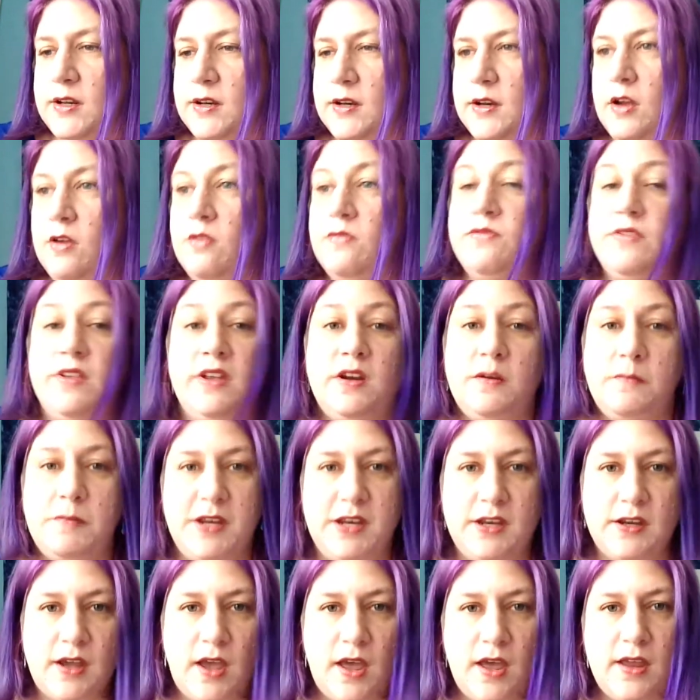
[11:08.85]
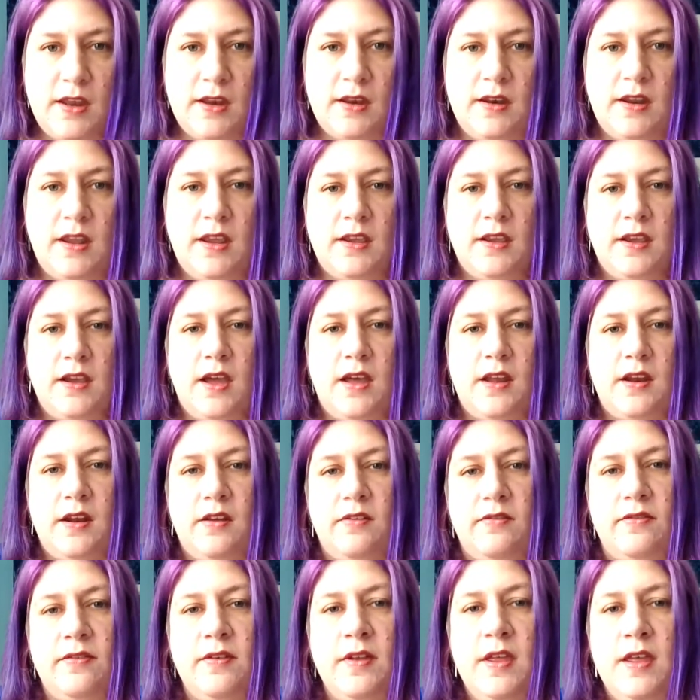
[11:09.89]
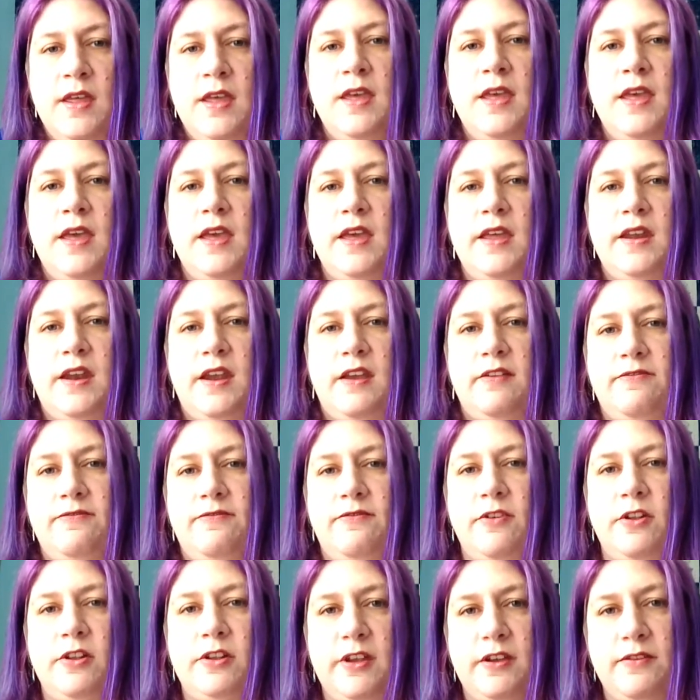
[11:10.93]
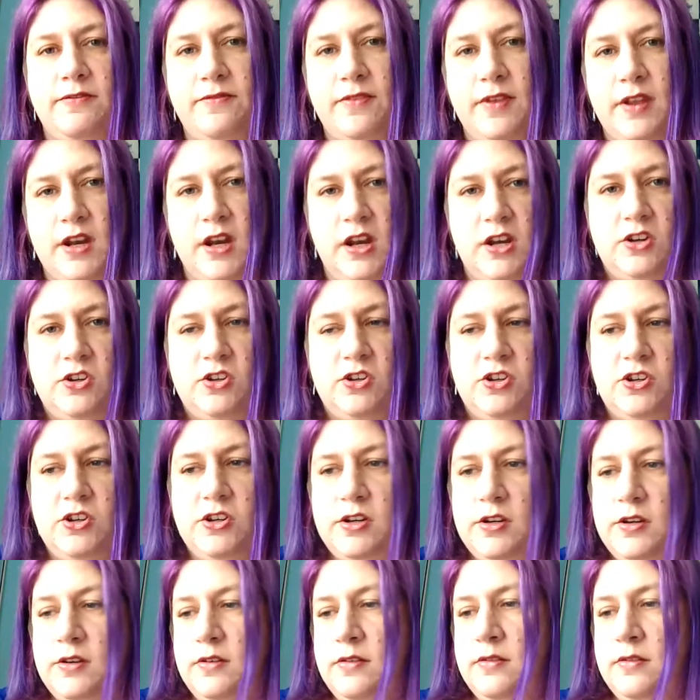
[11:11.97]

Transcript: and hopefully it'll be done and kind of in a fully finished,